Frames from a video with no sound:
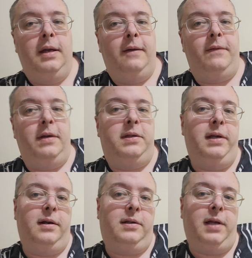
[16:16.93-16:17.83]
if you see
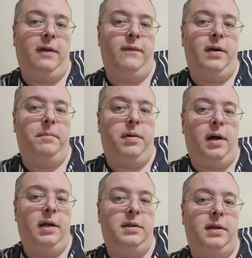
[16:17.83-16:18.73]
yourself in a
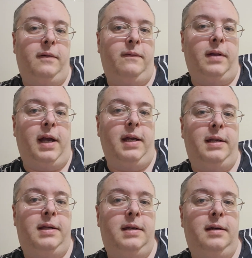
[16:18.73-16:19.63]
positive
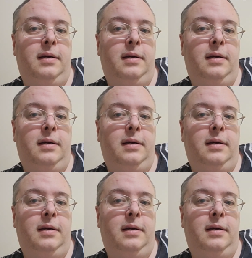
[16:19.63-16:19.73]
light,